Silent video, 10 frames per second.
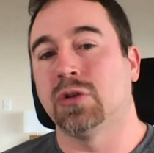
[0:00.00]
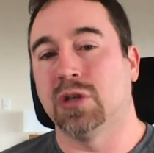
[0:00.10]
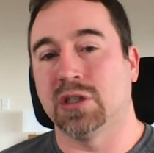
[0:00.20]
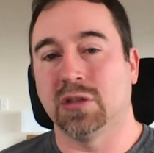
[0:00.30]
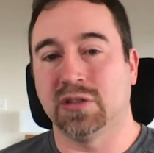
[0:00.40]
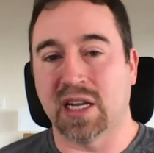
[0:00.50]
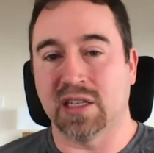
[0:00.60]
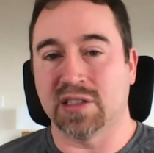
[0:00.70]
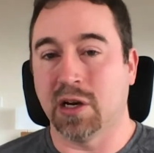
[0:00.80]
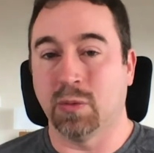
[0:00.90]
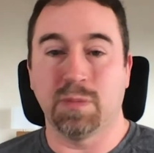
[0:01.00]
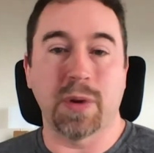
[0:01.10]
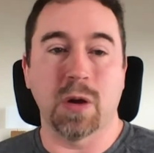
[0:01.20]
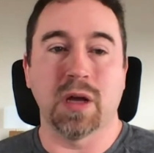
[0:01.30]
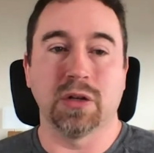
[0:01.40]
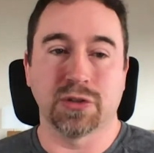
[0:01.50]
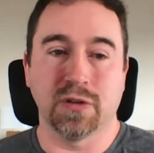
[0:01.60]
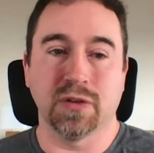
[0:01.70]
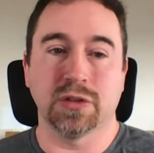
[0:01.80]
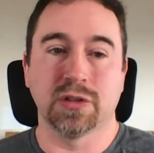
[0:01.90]
in a traditional data center with bare metal
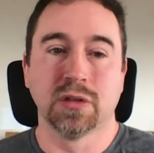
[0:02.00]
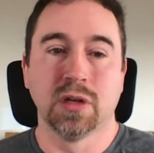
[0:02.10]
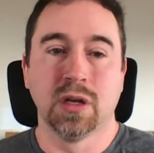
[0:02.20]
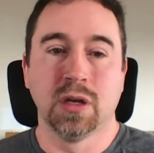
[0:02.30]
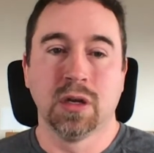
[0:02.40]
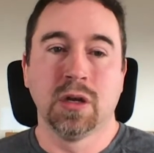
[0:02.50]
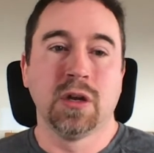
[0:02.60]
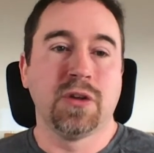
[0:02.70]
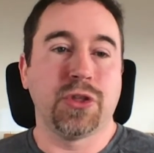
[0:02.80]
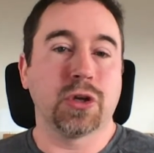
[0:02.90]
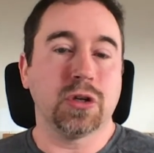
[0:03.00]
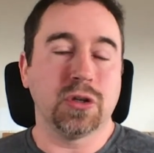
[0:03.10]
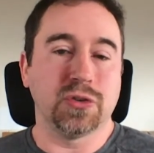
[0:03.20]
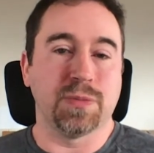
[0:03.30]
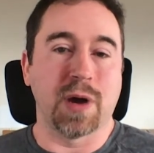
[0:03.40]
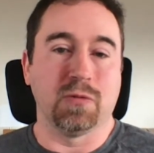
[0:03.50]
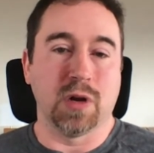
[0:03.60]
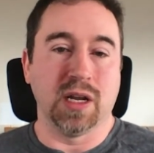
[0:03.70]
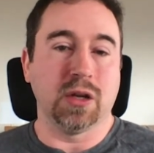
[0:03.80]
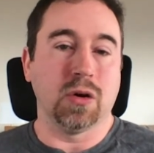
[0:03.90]
servers. The good news about
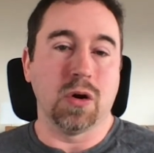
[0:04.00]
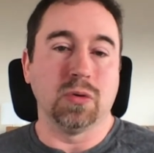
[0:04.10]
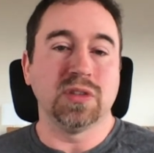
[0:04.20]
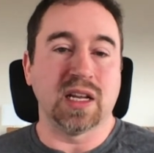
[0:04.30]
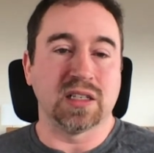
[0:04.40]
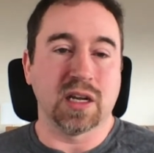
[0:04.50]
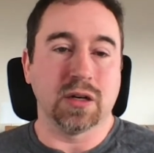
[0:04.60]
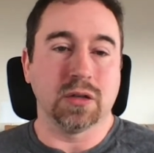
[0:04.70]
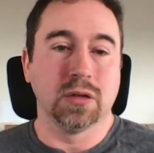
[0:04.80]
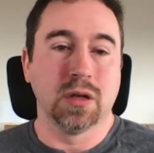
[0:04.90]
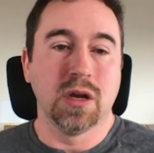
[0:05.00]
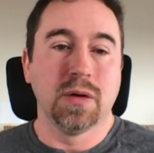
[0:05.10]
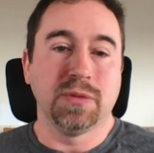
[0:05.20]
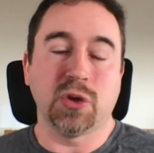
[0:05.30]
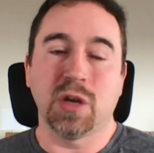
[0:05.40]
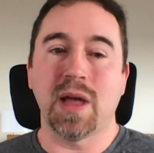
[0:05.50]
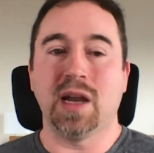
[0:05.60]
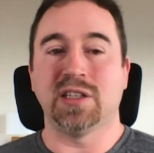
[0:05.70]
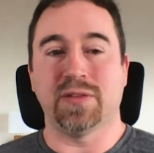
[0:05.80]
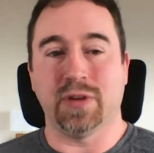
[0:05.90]
running your own data center, you can
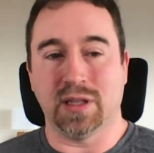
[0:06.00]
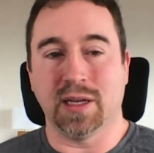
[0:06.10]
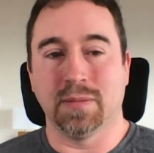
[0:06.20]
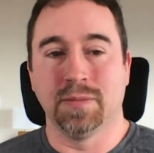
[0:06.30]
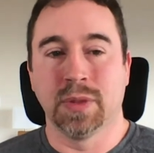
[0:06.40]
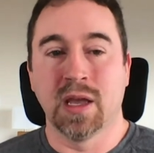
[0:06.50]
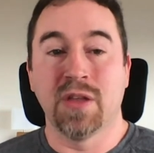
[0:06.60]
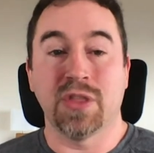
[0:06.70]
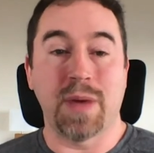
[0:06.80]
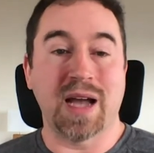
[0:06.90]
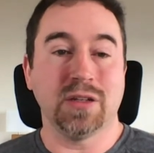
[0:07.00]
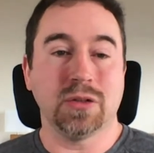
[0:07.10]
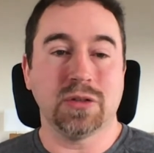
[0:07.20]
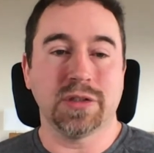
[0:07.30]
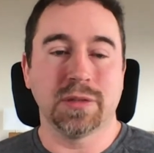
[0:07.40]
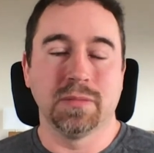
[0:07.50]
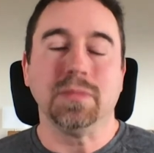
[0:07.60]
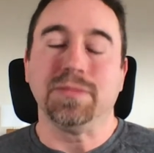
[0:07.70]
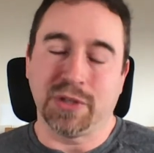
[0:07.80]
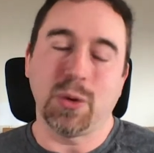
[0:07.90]
manage everything. The bad news,
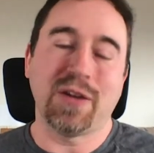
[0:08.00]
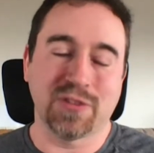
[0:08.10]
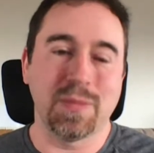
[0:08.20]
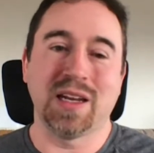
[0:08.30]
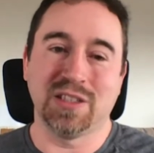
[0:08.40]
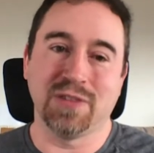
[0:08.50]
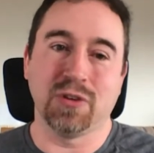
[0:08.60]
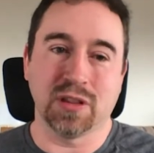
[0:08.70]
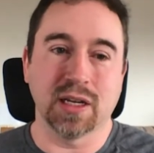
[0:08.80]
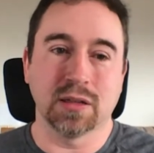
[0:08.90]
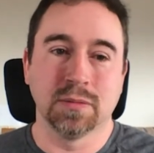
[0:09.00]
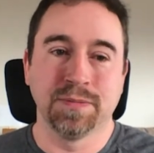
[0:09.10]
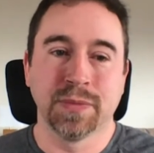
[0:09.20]
you have to manage everything.